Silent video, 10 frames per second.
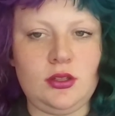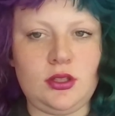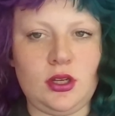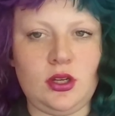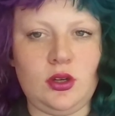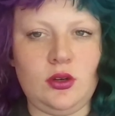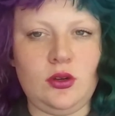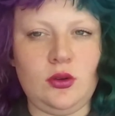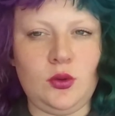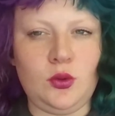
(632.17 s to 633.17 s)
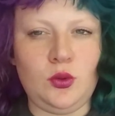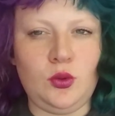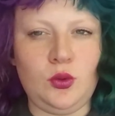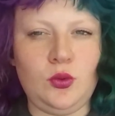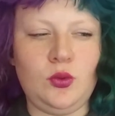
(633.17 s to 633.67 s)

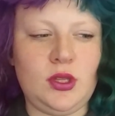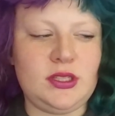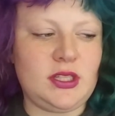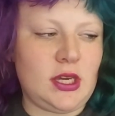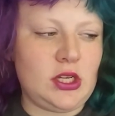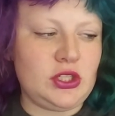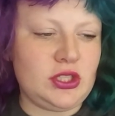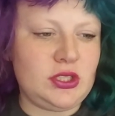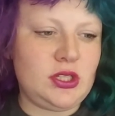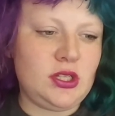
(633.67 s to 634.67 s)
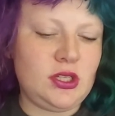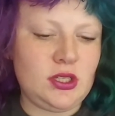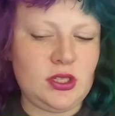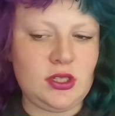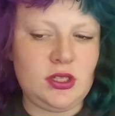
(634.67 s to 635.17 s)
So it's kind of just
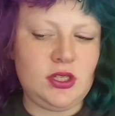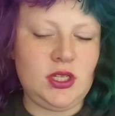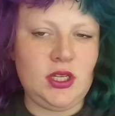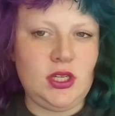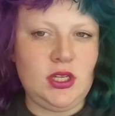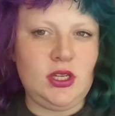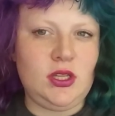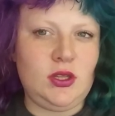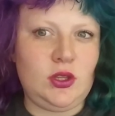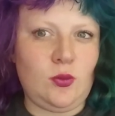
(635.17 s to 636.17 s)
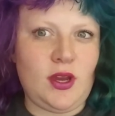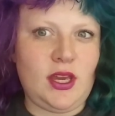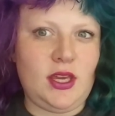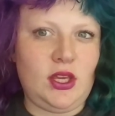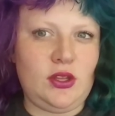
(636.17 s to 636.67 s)
the
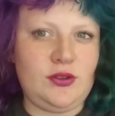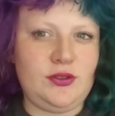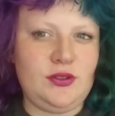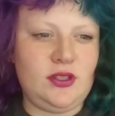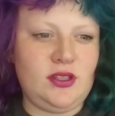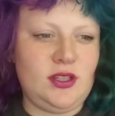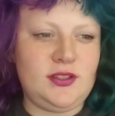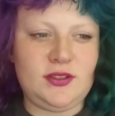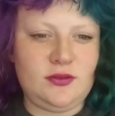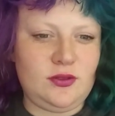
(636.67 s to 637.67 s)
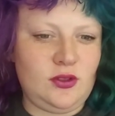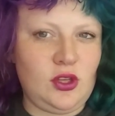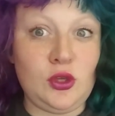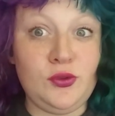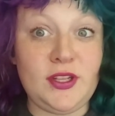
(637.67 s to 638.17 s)
way it's,
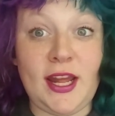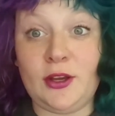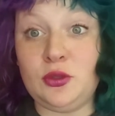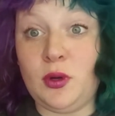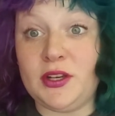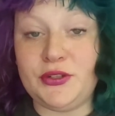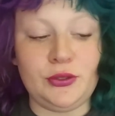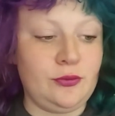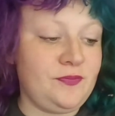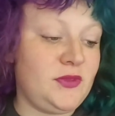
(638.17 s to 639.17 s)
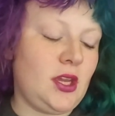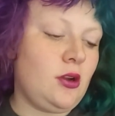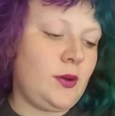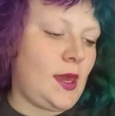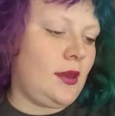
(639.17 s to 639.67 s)
use it how you want to.
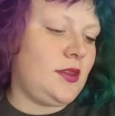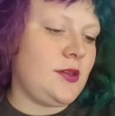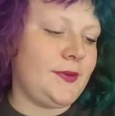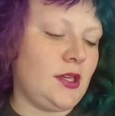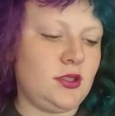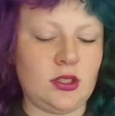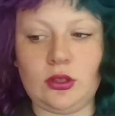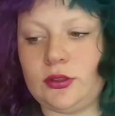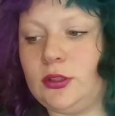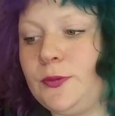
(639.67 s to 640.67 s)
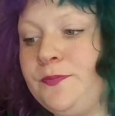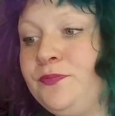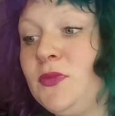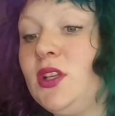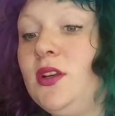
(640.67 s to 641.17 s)
They're okay, they don't last that long
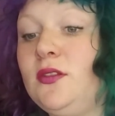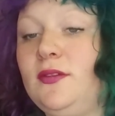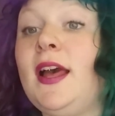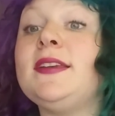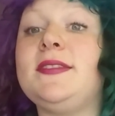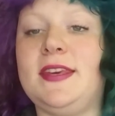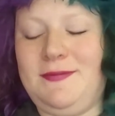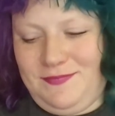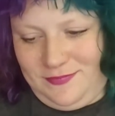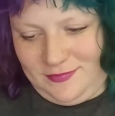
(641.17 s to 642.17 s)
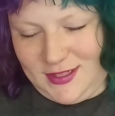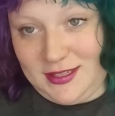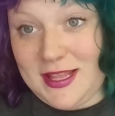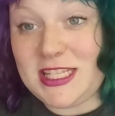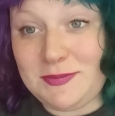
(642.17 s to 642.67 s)
though. Last thing,
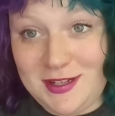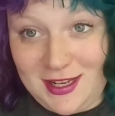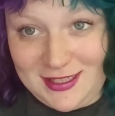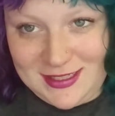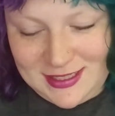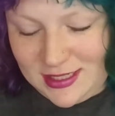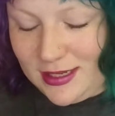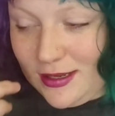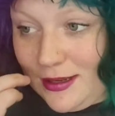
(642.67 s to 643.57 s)
last but not least.